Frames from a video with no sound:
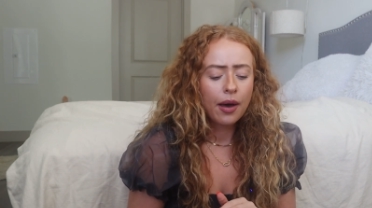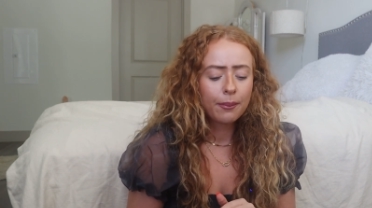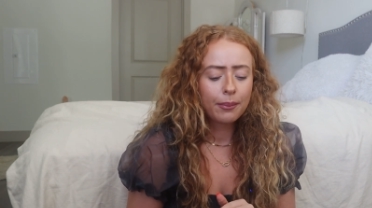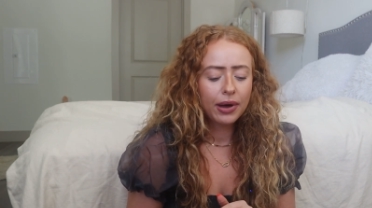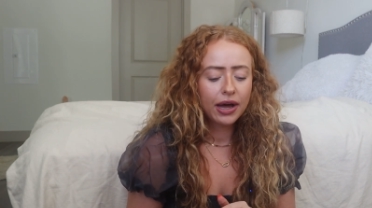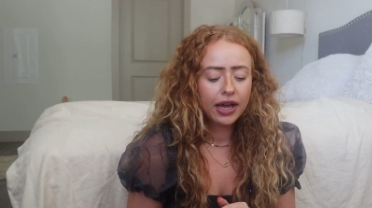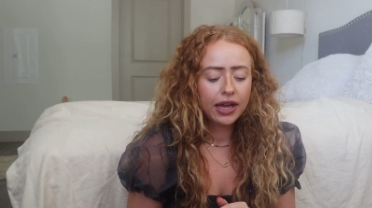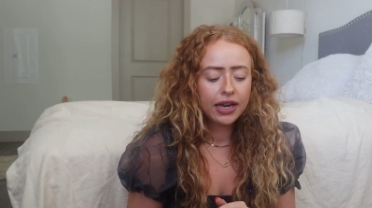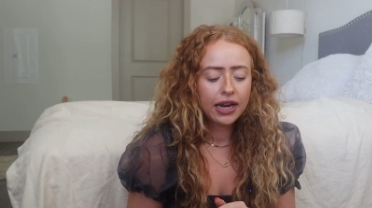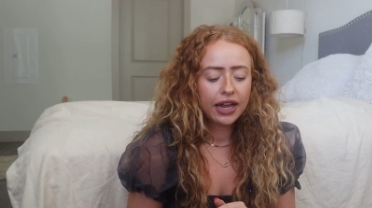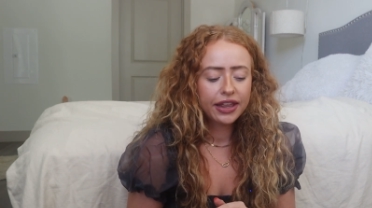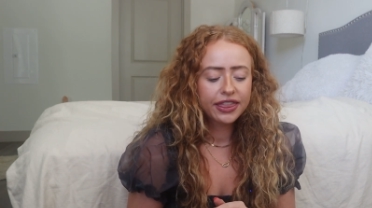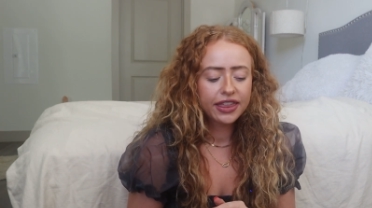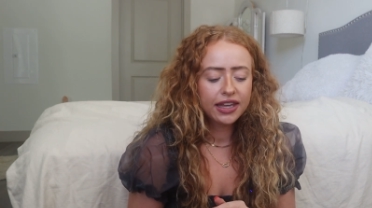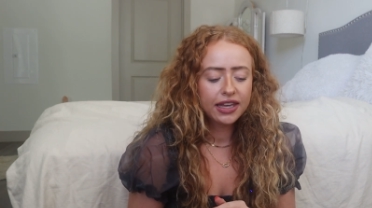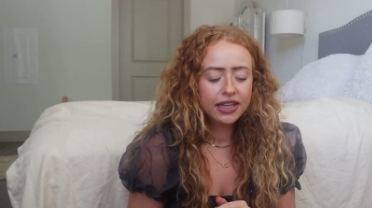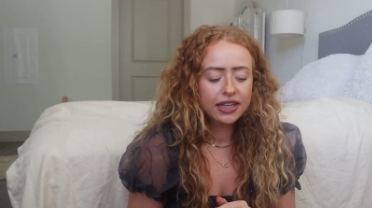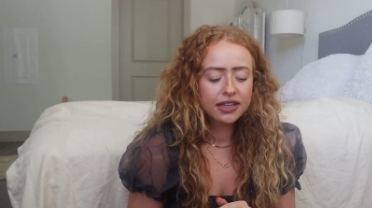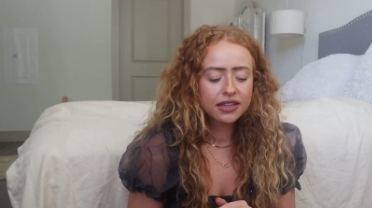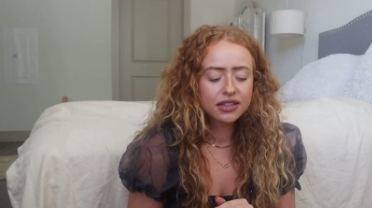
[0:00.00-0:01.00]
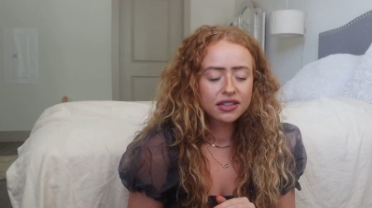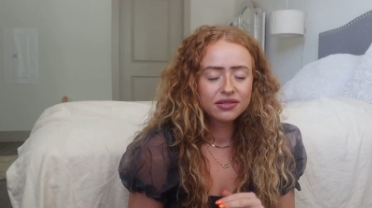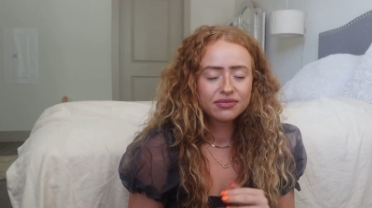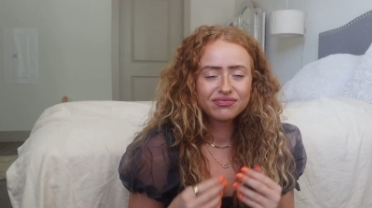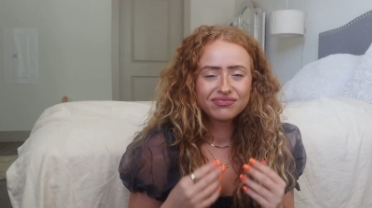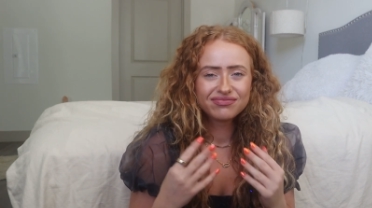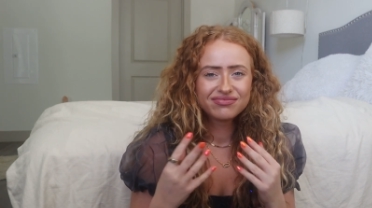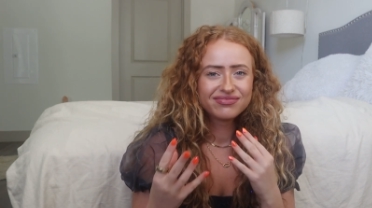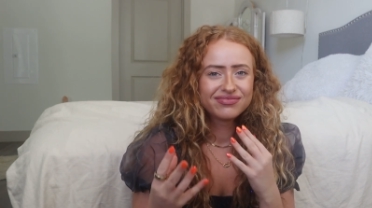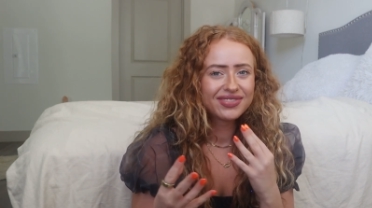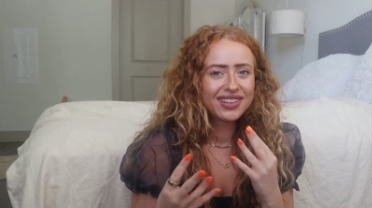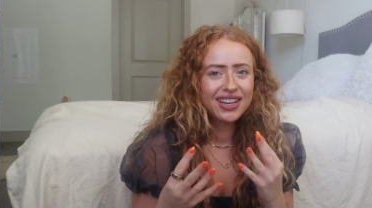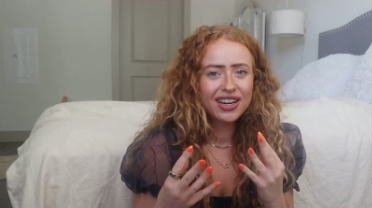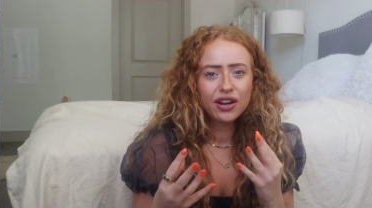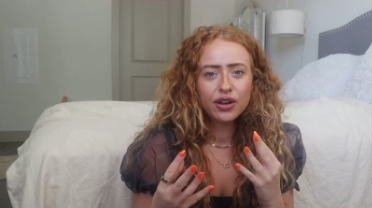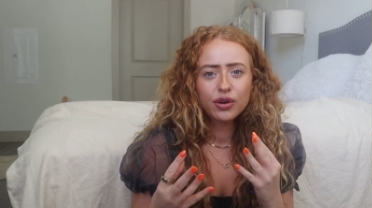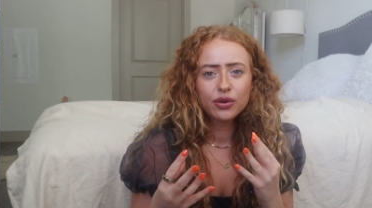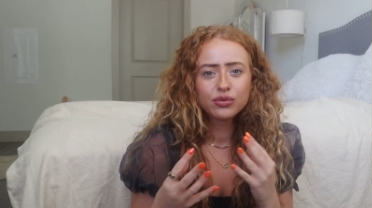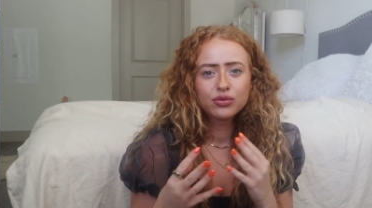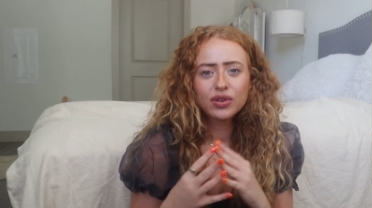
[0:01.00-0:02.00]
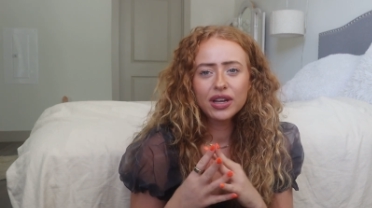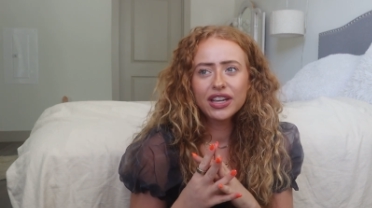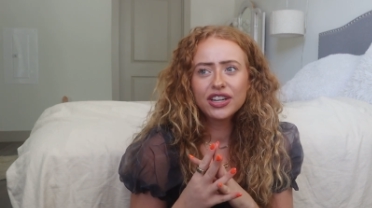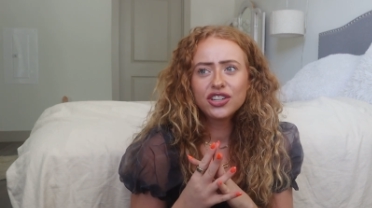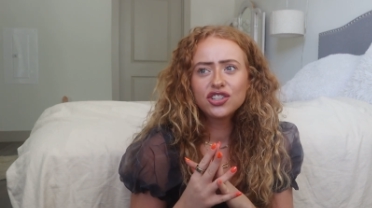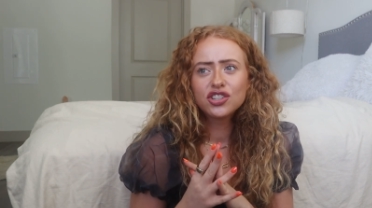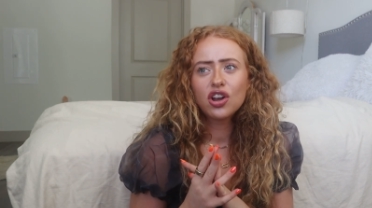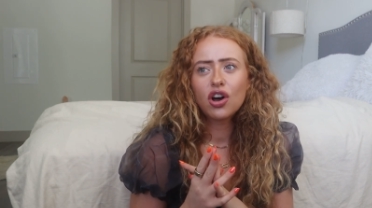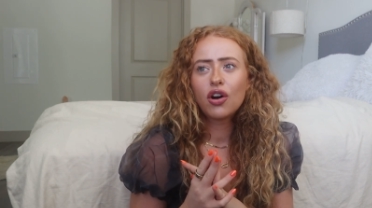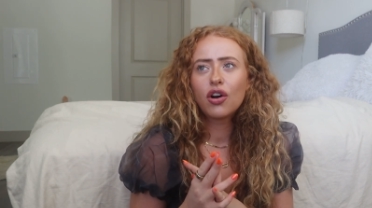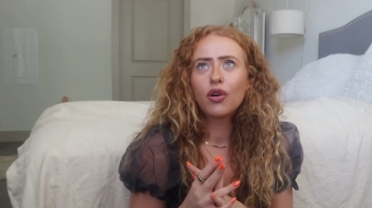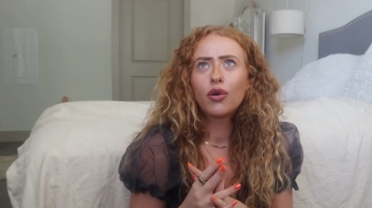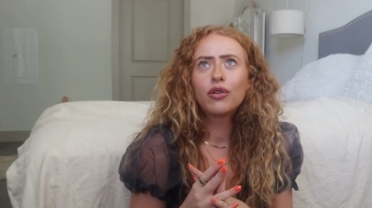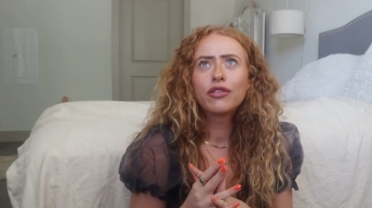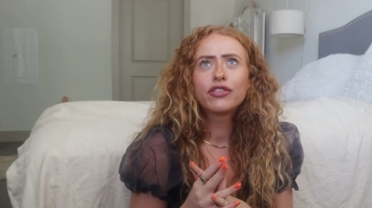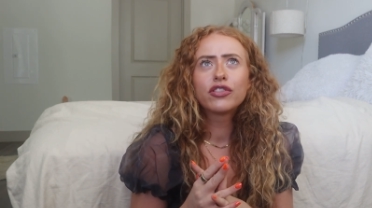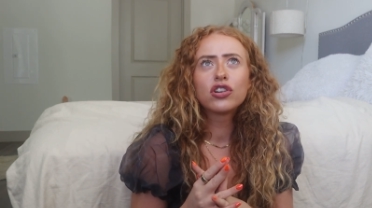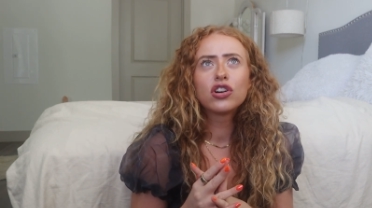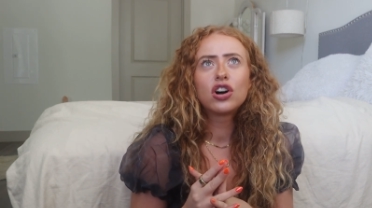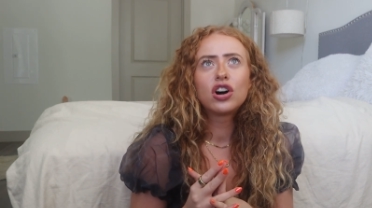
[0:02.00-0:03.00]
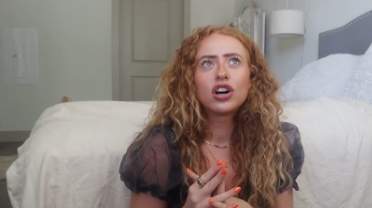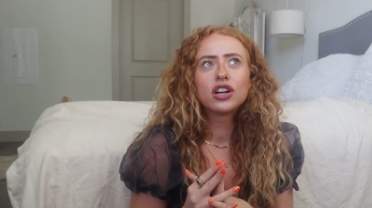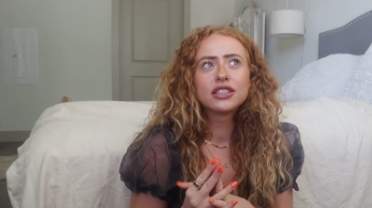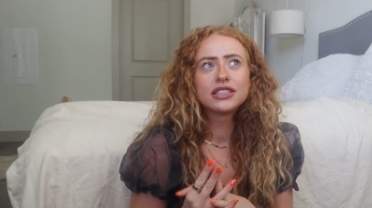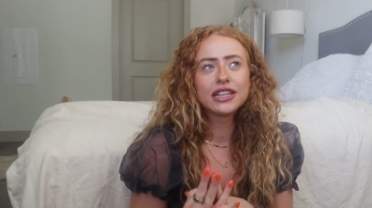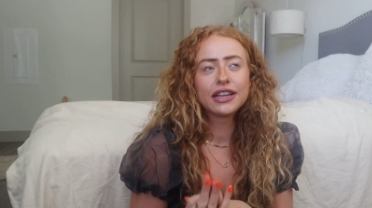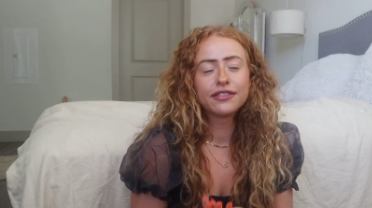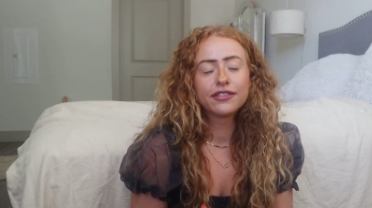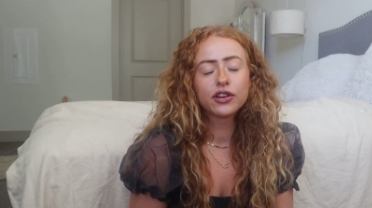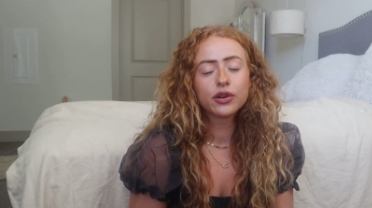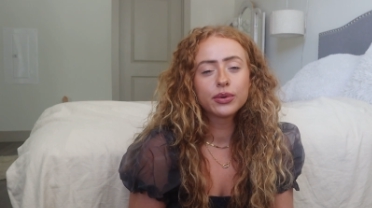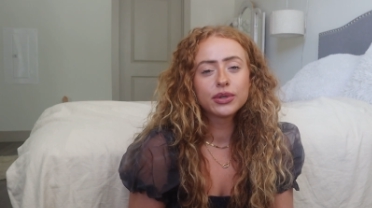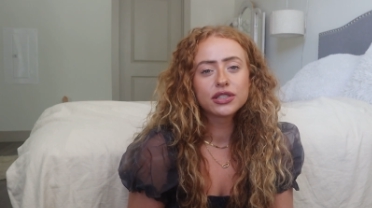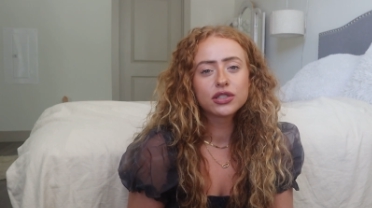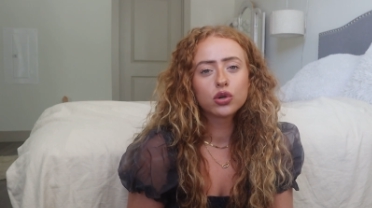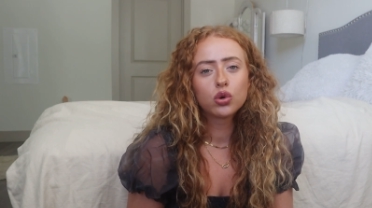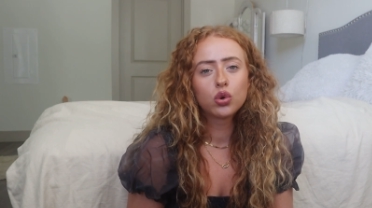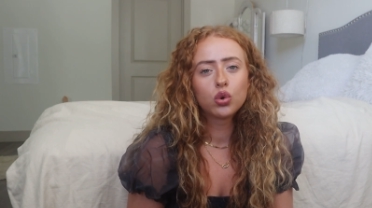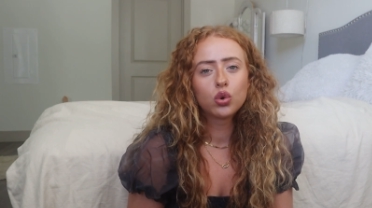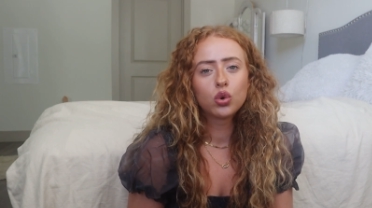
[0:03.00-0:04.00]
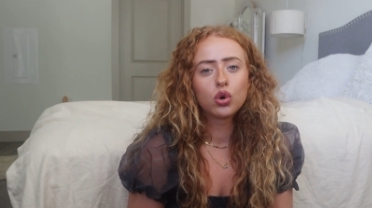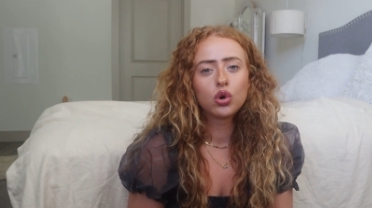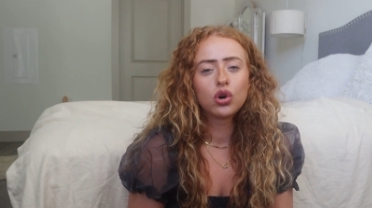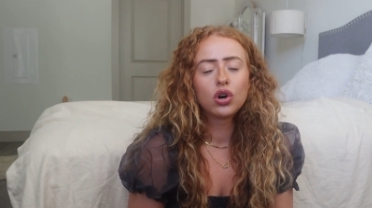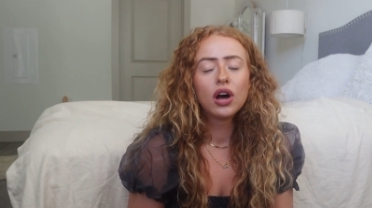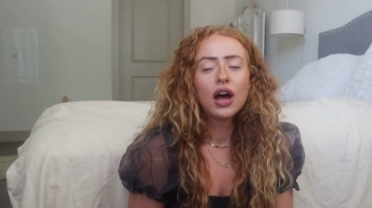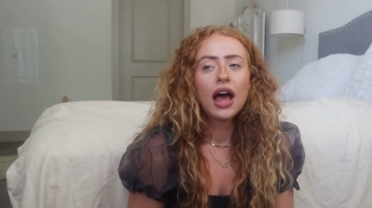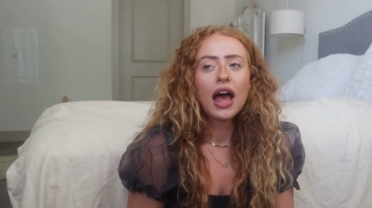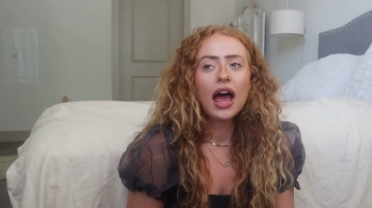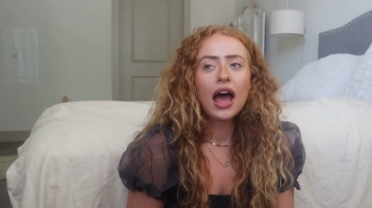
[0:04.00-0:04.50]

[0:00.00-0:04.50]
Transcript: But I think, in overall, Denver was cool.